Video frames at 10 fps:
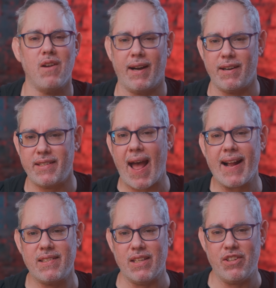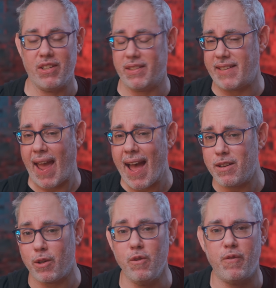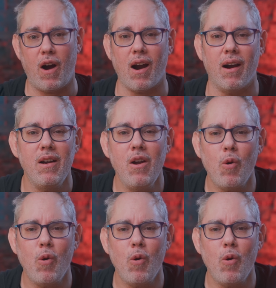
on our taxes just a tad too far